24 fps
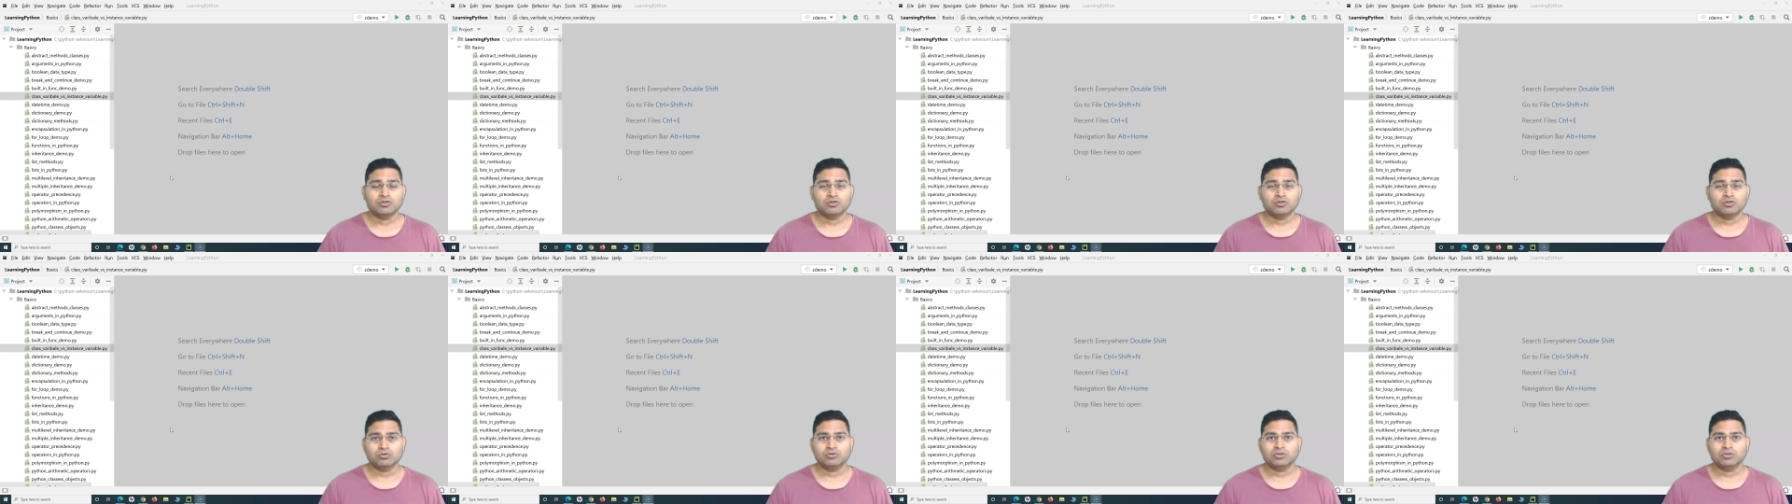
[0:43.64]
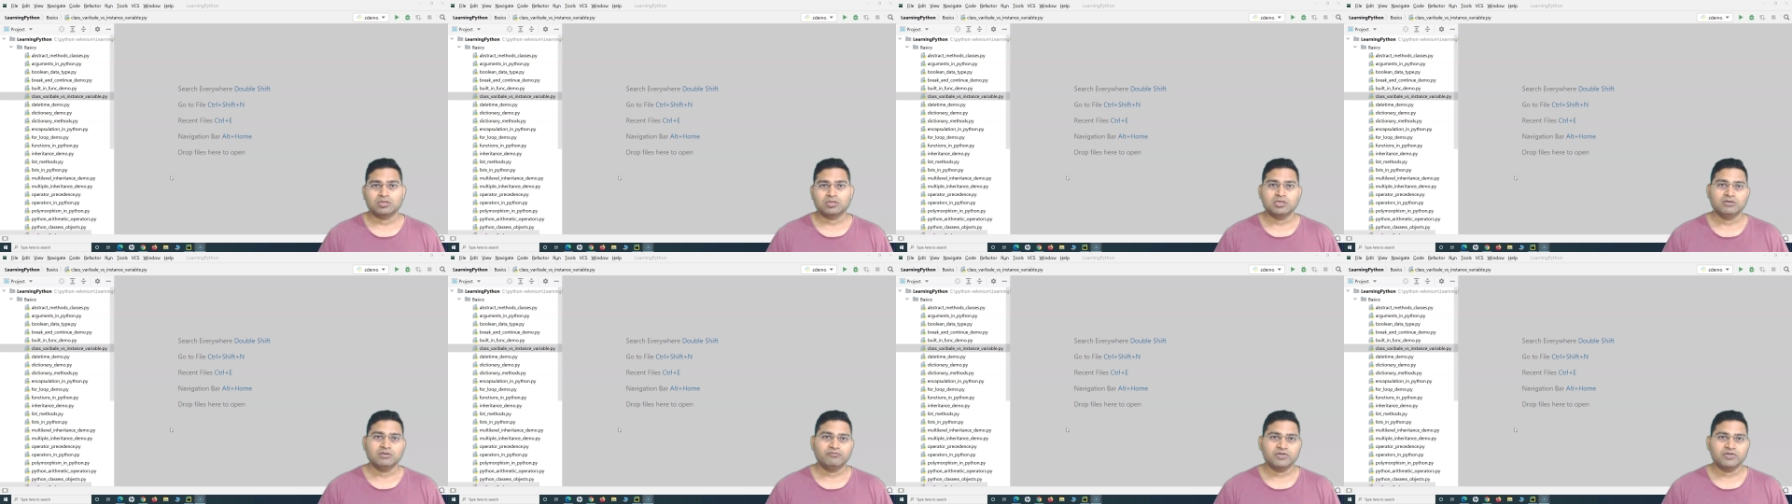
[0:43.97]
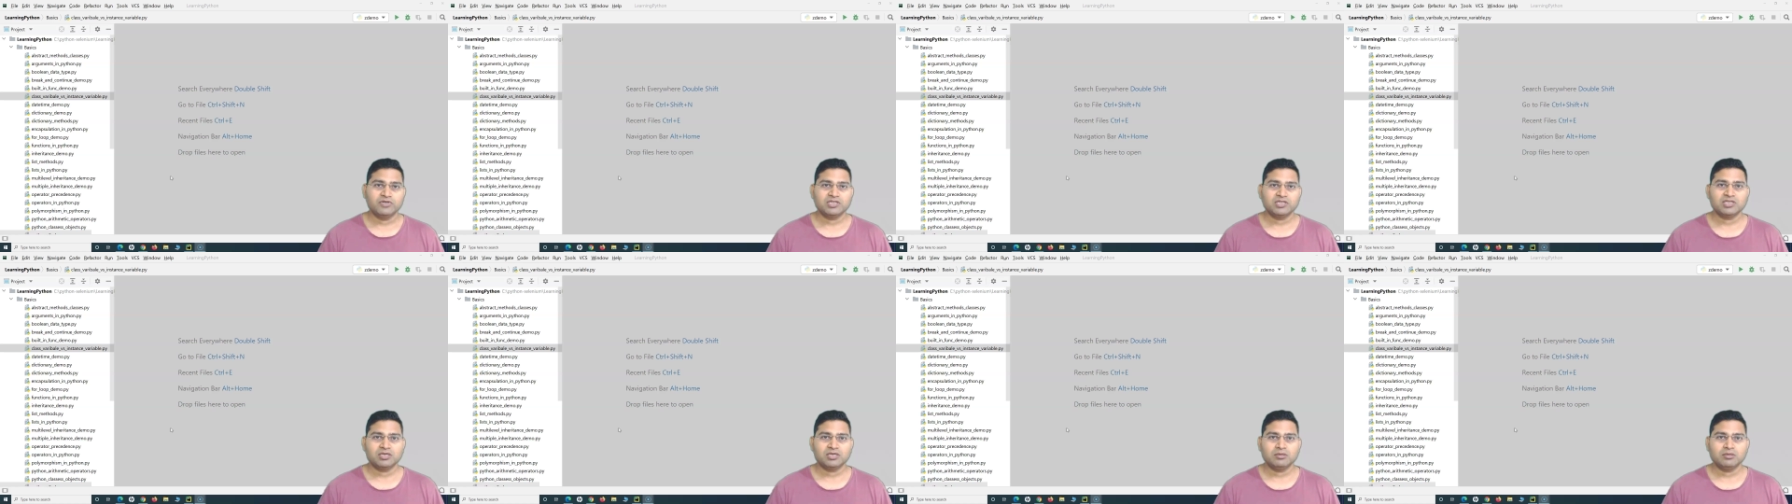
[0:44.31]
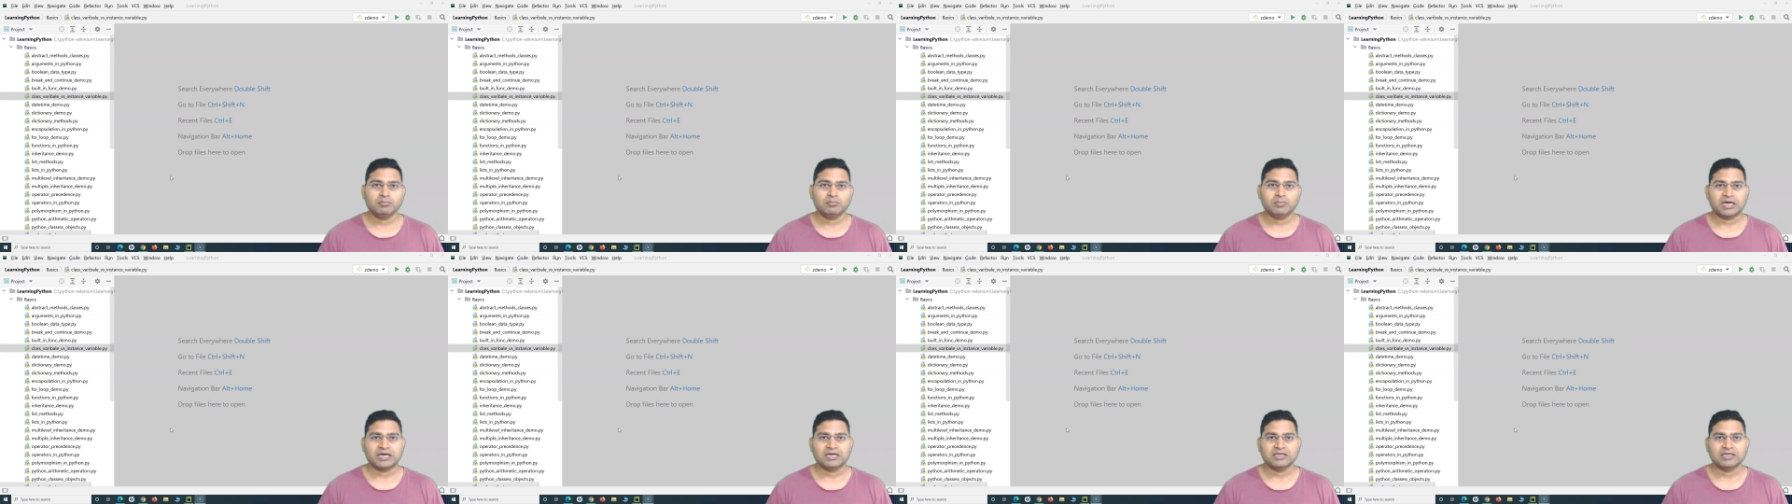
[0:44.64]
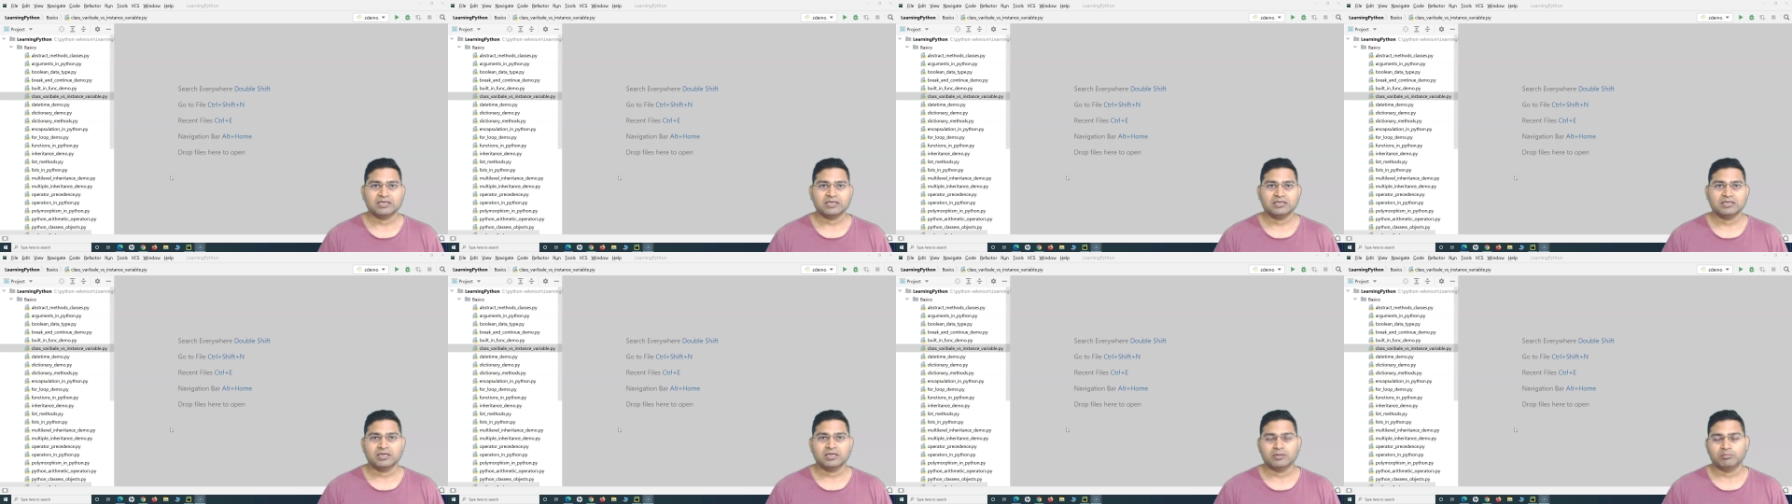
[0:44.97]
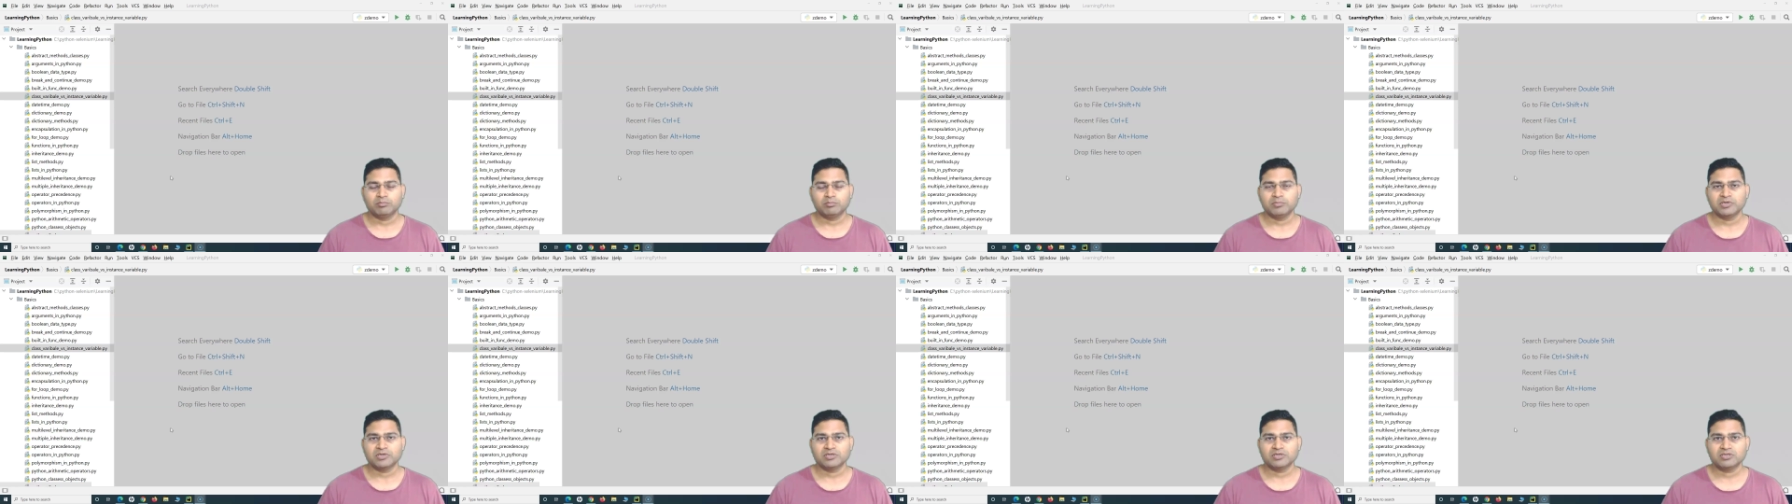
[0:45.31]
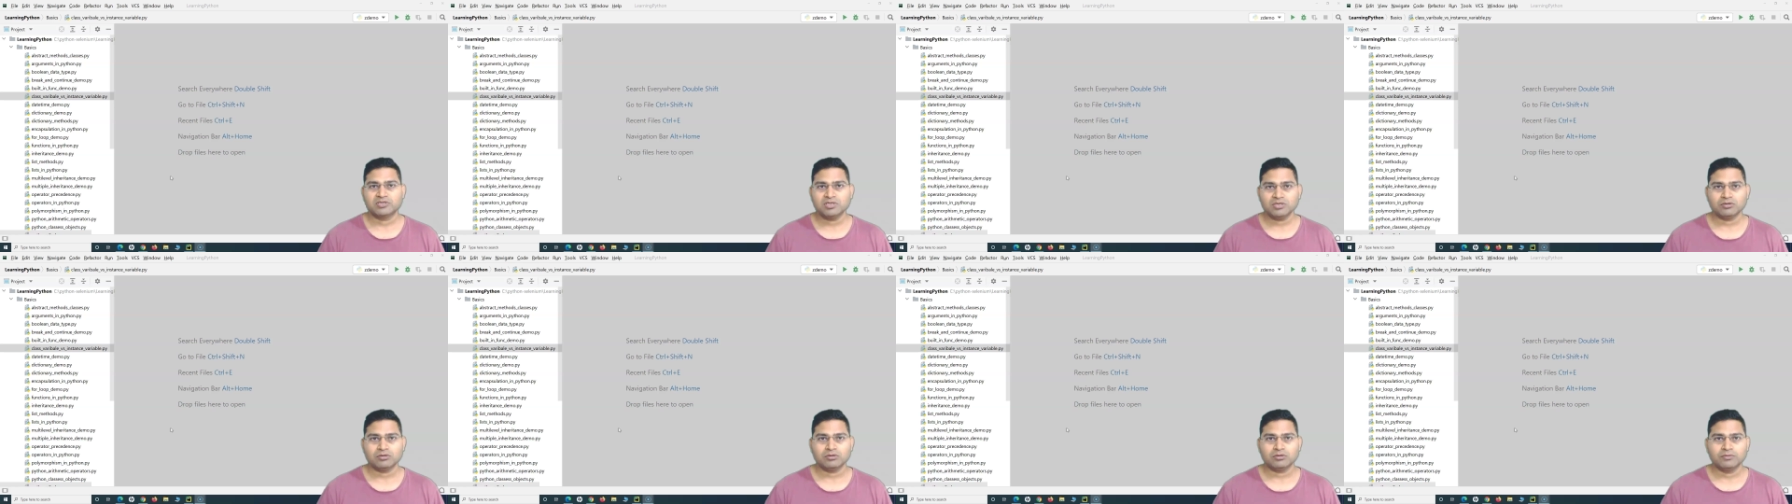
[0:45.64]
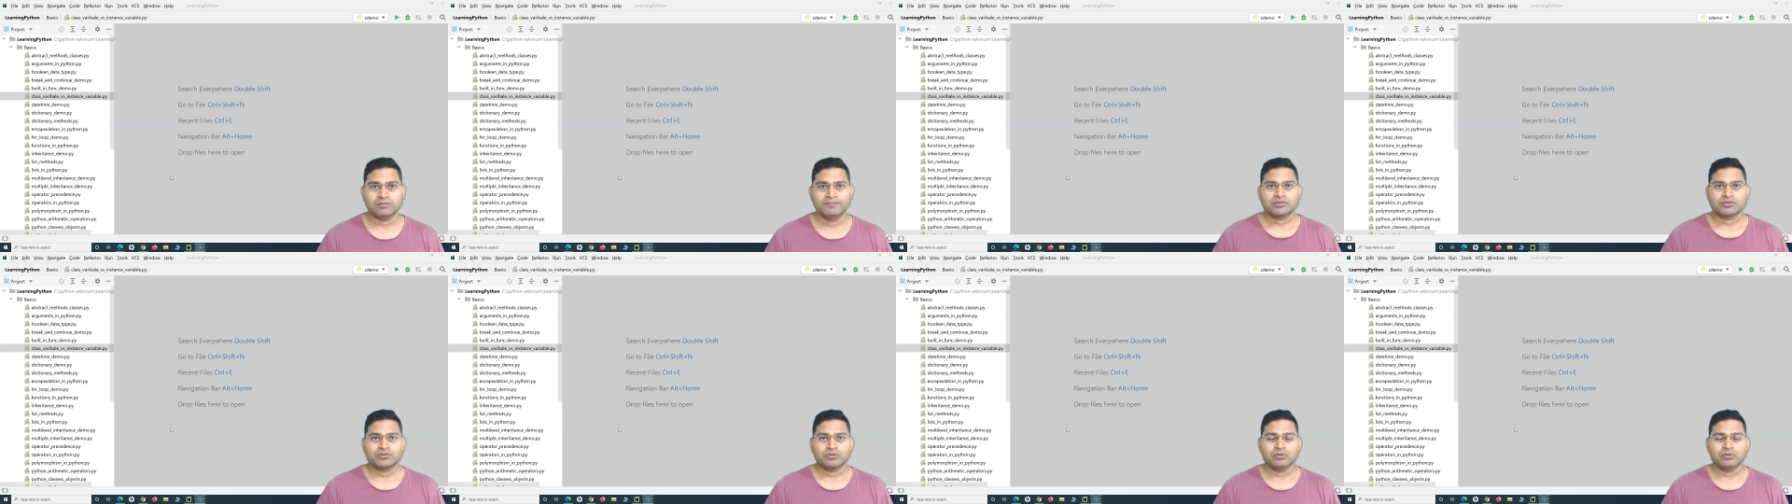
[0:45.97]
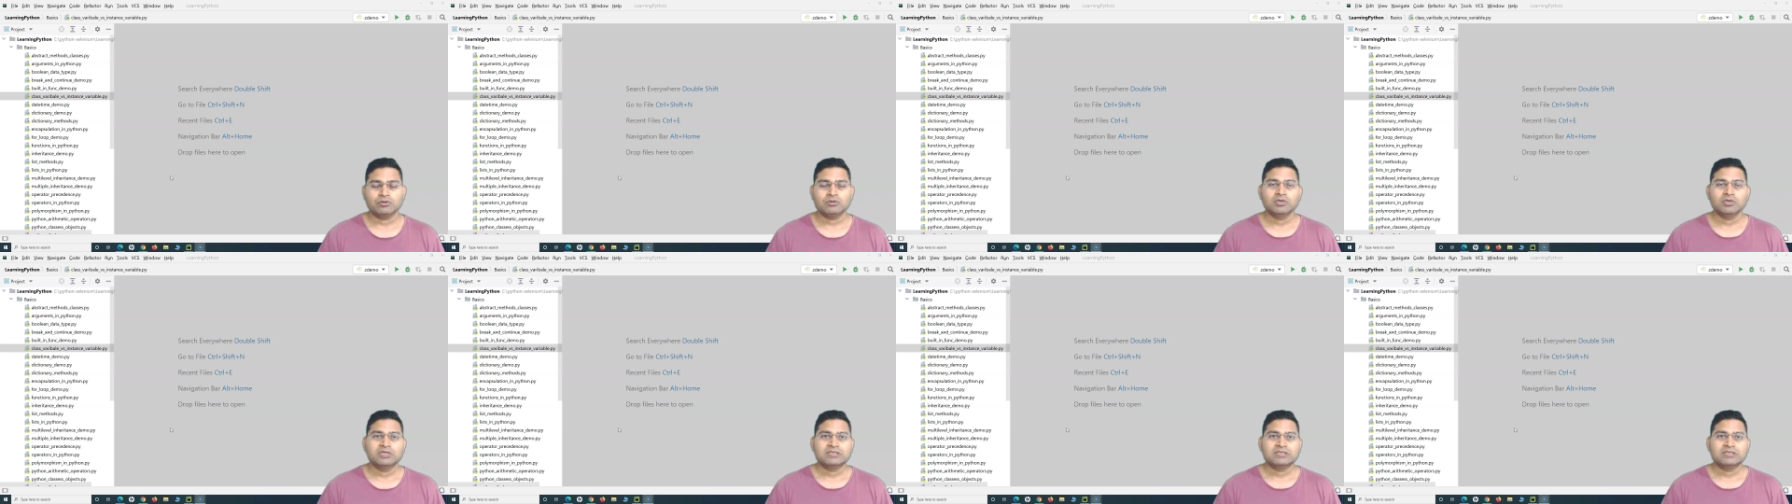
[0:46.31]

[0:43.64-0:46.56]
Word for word: do the division by number zero so